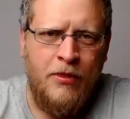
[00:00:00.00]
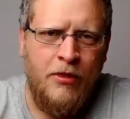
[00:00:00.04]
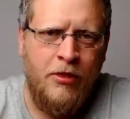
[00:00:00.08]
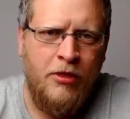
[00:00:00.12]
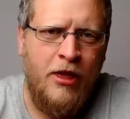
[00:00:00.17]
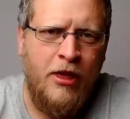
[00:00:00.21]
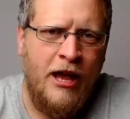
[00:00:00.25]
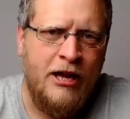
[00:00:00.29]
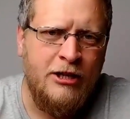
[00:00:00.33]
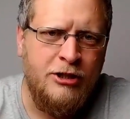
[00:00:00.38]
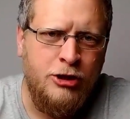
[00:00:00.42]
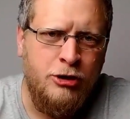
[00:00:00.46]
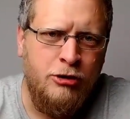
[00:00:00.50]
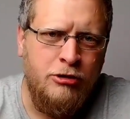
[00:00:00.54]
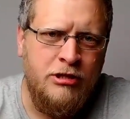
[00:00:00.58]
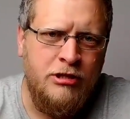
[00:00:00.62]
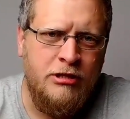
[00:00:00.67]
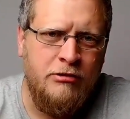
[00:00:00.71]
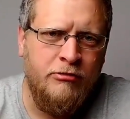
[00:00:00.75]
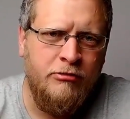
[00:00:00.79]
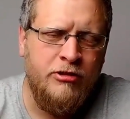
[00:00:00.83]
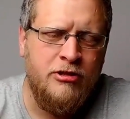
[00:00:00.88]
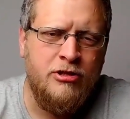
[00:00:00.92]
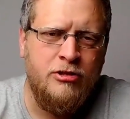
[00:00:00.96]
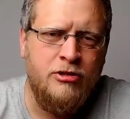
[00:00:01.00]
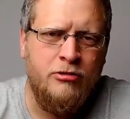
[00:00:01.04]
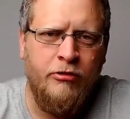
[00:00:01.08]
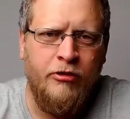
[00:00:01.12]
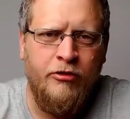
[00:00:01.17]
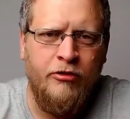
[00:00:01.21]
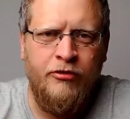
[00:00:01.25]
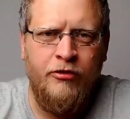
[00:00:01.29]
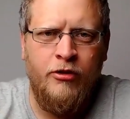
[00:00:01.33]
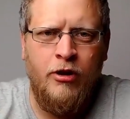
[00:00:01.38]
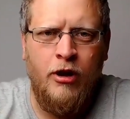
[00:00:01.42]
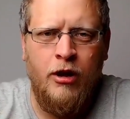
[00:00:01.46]
that duty to
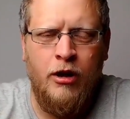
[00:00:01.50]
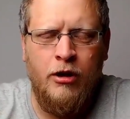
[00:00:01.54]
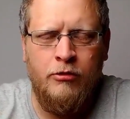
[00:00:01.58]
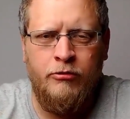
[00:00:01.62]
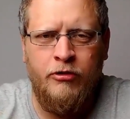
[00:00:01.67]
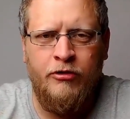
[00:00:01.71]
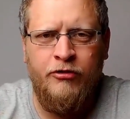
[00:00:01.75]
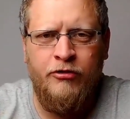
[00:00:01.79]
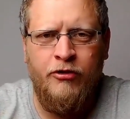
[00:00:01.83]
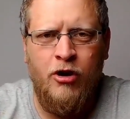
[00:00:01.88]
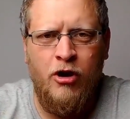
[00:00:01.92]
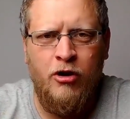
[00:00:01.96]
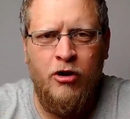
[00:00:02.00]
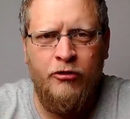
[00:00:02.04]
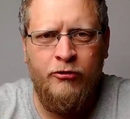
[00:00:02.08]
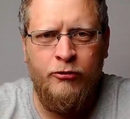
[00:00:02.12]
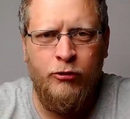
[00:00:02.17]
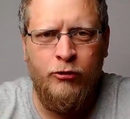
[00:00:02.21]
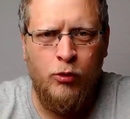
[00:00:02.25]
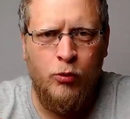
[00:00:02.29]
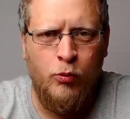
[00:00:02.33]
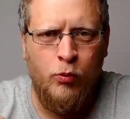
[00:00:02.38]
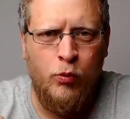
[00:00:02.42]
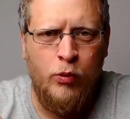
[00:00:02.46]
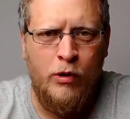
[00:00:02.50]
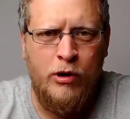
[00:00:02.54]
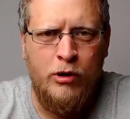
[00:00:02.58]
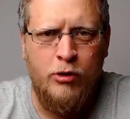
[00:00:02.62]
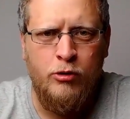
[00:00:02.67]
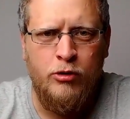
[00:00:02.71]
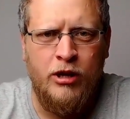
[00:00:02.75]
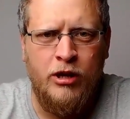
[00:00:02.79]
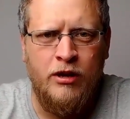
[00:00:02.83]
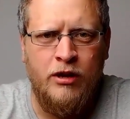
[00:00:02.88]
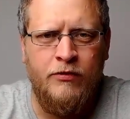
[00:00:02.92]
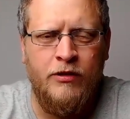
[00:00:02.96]
refer for
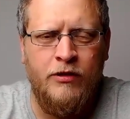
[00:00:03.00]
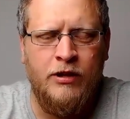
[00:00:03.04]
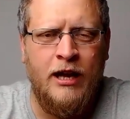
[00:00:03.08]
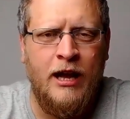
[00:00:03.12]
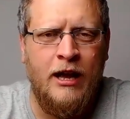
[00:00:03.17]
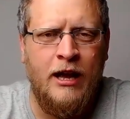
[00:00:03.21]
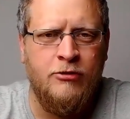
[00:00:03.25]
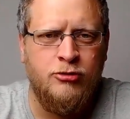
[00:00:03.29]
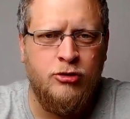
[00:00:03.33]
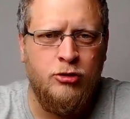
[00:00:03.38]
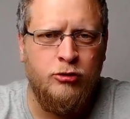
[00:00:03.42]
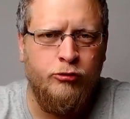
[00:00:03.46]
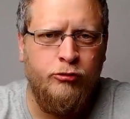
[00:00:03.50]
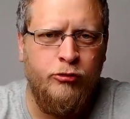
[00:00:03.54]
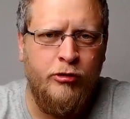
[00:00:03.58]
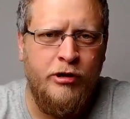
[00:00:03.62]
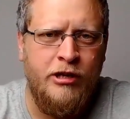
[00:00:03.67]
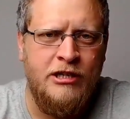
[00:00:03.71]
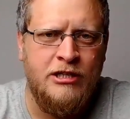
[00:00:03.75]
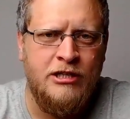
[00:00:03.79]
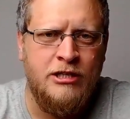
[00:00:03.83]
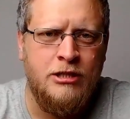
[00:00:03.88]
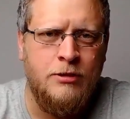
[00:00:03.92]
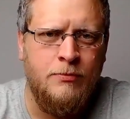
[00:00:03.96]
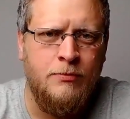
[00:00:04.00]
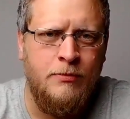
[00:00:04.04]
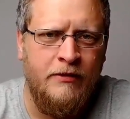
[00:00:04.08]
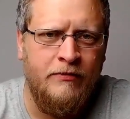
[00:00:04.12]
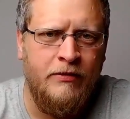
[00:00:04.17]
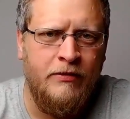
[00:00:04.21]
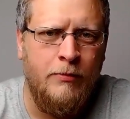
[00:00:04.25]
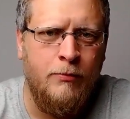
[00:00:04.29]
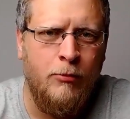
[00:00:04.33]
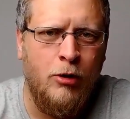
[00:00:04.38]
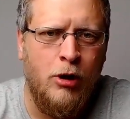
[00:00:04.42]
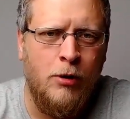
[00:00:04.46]
will give the council reason to
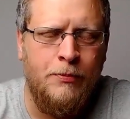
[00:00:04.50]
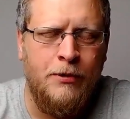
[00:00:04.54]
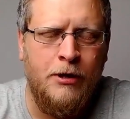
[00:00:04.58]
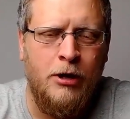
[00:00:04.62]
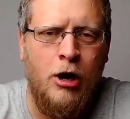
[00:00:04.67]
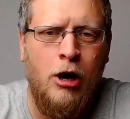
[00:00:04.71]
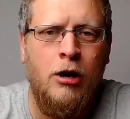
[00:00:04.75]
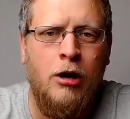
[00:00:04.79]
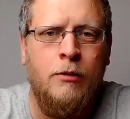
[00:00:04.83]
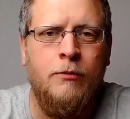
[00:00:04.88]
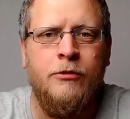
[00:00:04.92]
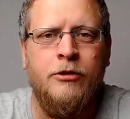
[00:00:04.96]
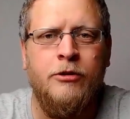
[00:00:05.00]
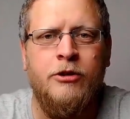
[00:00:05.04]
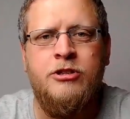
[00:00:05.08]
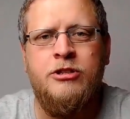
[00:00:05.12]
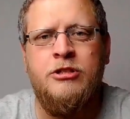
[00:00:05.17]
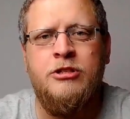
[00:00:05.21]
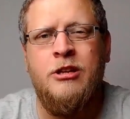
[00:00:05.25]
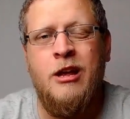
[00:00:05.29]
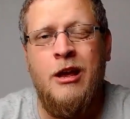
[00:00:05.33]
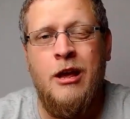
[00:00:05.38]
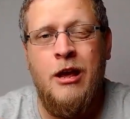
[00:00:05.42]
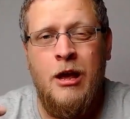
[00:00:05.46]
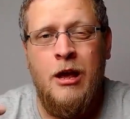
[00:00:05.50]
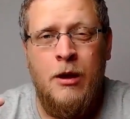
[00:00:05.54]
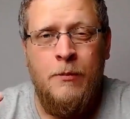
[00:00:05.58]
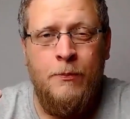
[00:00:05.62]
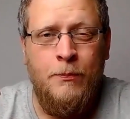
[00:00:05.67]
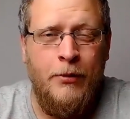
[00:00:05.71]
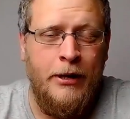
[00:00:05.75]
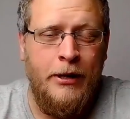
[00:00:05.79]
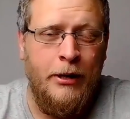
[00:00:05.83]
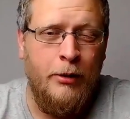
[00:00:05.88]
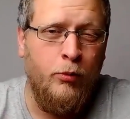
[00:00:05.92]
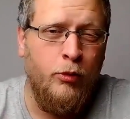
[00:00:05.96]
believe they might be homeless,
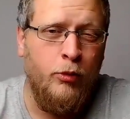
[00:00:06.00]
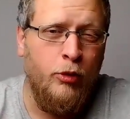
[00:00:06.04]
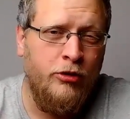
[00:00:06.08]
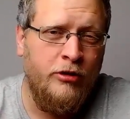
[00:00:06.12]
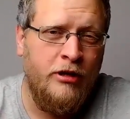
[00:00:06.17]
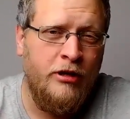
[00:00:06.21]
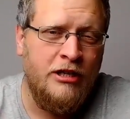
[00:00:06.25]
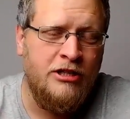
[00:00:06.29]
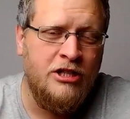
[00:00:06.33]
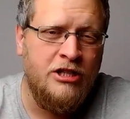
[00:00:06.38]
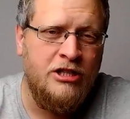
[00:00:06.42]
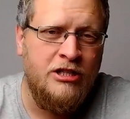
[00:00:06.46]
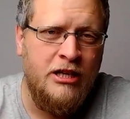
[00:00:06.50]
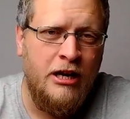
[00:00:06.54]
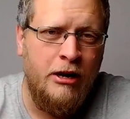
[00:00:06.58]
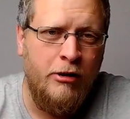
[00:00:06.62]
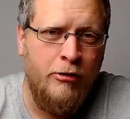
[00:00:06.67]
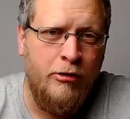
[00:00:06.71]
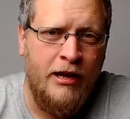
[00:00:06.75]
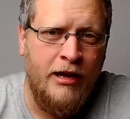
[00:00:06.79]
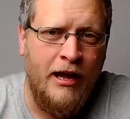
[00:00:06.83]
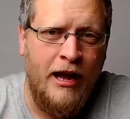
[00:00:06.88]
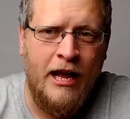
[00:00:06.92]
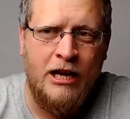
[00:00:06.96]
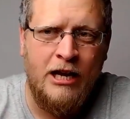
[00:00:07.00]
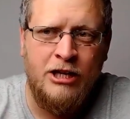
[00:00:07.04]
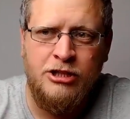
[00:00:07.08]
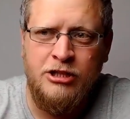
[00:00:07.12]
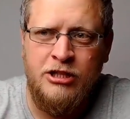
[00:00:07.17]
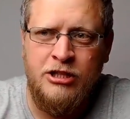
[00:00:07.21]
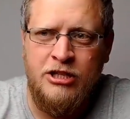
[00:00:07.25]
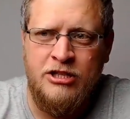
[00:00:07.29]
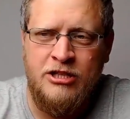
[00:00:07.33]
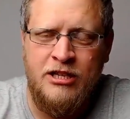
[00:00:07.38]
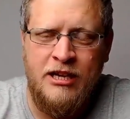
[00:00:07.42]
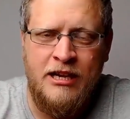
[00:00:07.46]
but it wouldn't necessarily
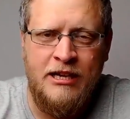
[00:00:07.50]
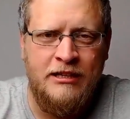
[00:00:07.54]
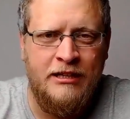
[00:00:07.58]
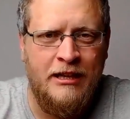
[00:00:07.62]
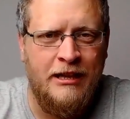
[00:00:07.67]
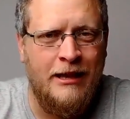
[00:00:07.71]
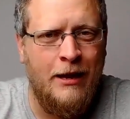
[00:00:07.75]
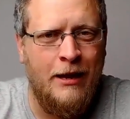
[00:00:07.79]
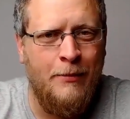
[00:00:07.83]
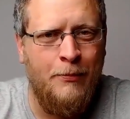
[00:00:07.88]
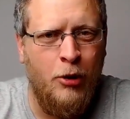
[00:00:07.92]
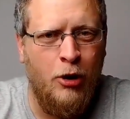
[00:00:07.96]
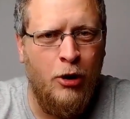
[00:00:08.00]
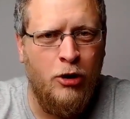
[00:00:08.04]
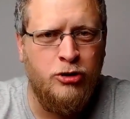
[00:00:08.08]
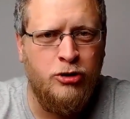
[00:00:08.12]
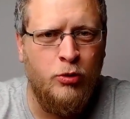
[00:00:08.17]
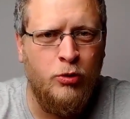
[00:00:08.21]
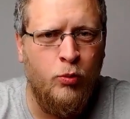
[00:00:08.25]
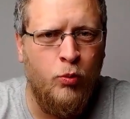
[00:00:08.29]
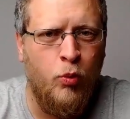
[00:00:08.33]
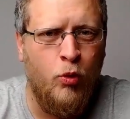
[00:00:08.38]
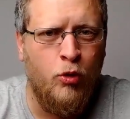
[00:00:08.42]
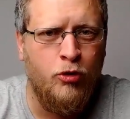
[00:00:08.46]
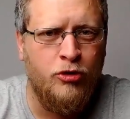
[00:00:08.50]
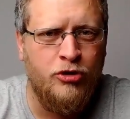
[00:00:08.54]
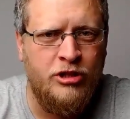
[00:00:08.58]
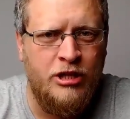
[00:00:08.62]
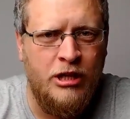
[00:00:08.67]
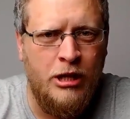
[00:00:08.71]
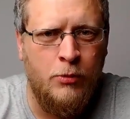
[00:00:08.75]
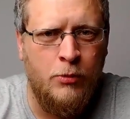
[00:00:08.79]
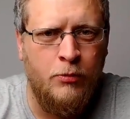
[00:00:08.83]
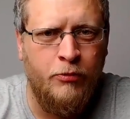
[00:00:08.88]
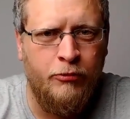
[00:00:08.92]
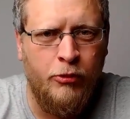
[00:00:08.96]
actually say that that person wants
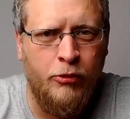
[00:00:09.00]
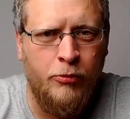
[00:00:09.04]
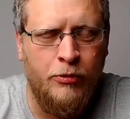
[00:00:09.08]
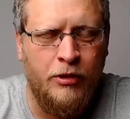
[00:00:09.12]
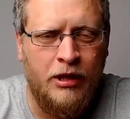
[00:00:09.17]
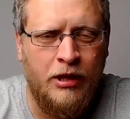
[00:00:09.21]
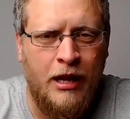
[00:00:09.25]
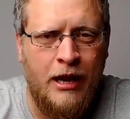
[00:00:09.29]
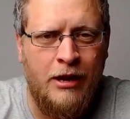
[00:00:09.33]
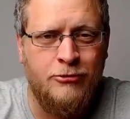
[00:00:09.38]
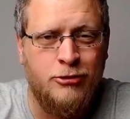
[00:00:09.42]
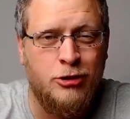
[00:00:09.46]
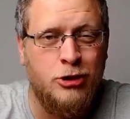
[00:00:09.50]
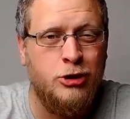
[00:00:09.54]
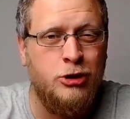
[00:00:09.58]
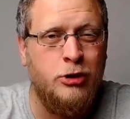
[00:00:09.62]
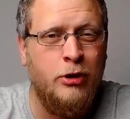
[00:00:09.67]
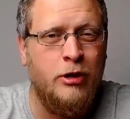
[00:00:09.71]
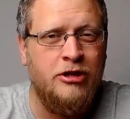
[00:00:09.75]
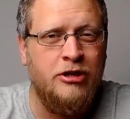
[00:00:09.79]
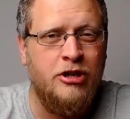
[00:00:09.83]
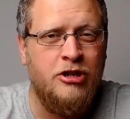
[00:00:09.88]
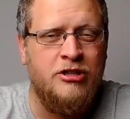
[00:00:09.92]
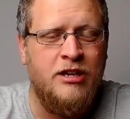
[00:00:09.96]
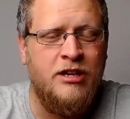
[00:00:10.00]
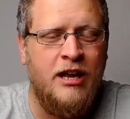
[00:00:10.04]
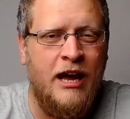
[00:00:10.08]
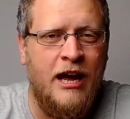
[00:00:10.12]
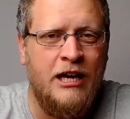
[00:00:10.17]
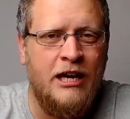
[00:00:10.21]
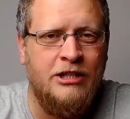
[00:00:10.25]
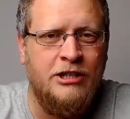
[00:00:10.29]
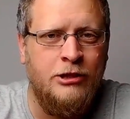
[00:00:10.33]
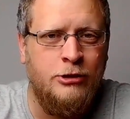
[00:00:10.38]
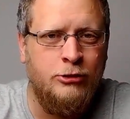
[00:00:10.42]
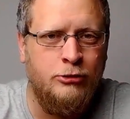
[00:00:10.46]
help from the council. So it doesn't
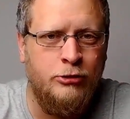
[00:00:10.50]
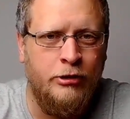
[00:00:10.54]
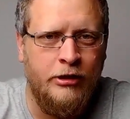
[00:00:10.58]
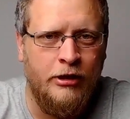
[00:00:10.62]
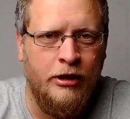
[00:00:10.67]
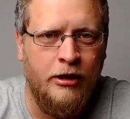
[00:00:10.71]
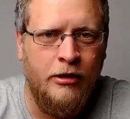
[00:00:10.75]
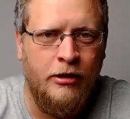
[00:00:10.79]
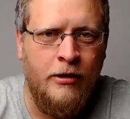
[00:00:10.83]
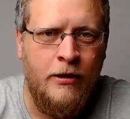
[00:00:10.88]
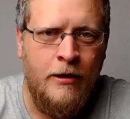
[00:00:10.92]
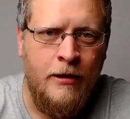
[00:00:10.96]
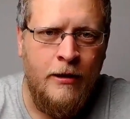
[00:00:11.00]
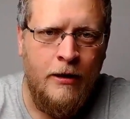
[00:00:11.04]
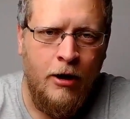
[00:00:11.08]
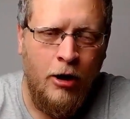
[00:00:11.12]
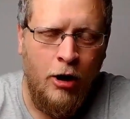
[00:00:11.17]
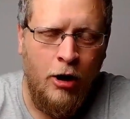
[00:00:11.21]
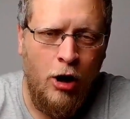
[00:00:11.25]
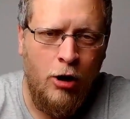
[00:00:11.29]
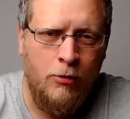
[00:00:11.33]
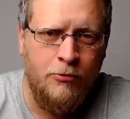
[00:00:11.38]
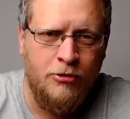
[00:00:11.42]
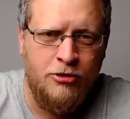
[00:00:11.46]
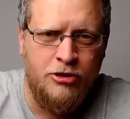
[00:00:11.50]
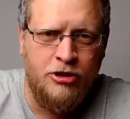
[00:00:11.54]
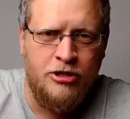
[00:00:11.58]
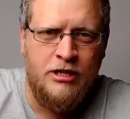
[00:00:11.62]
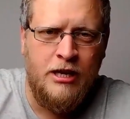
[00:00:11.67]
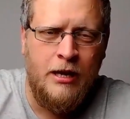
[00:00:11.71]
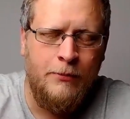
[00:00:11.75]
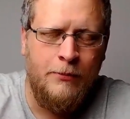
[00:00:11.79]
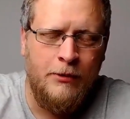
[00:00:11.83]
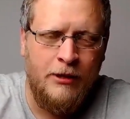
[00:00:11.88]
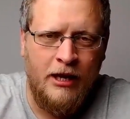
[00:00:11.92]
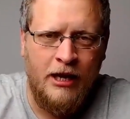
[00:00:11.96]
actually trigger a homelessness
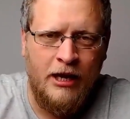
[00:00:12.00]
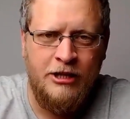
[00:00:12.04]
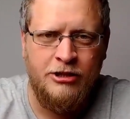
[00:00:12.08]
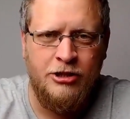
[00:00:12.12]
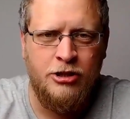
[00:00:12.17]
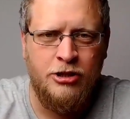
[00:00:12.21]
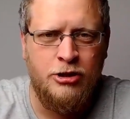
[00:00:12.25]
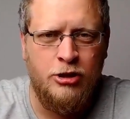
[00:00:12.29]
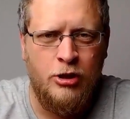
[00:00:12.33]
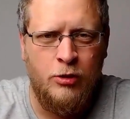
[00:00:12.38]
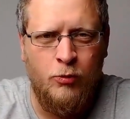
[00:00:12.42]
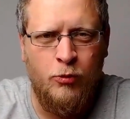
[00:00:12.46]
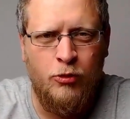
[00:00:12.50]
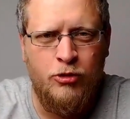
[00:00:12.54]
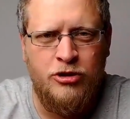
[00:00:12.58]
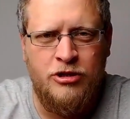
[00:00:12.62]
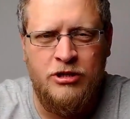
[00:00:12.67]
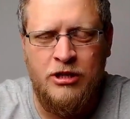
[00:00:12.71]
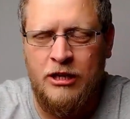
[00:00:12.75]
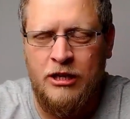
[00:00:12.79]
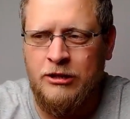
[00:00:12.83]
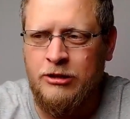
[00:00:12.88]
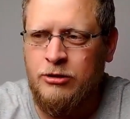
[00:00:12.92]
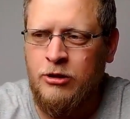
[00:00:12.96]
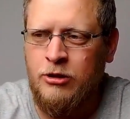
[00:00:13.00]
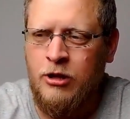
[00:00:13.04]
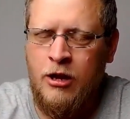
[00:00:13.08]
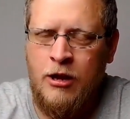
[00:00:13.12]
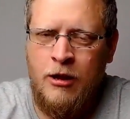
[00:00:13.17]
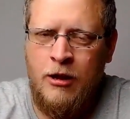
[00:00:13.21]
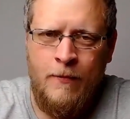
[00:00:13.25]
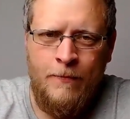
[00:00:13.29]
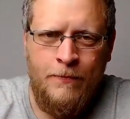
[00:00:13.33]
application. So in one sense,